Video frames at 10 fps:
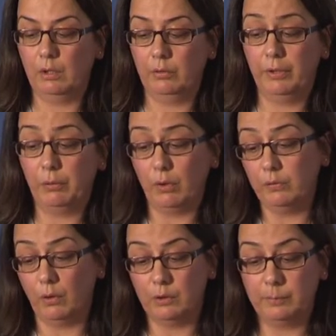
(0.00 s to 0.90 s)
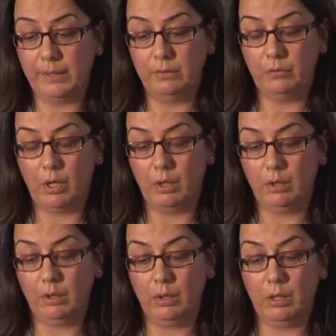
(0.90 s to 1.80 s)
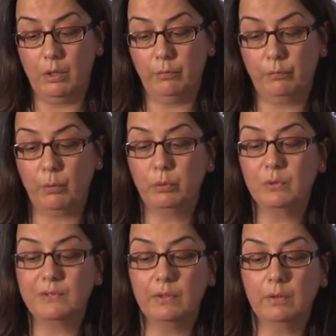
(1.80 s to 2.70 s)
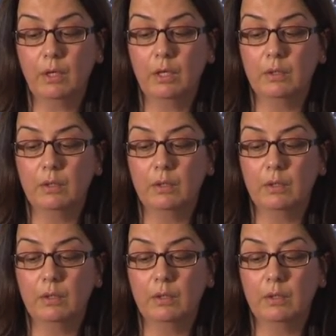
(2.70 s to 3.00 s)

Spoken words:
Greek Orthodox Patriarch from using